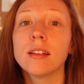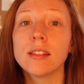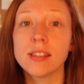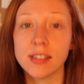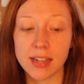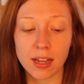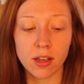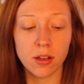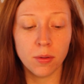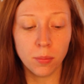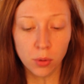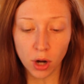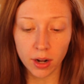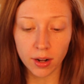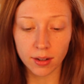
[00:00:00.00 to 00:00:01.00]
stick
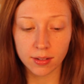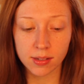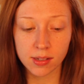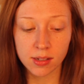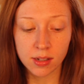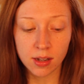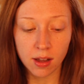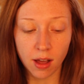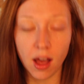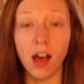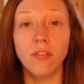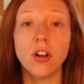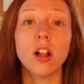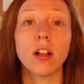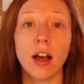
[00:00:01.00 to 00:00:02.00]
products
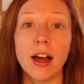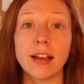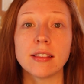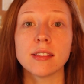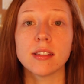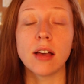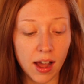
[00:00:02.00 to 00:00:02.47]
of all kinds.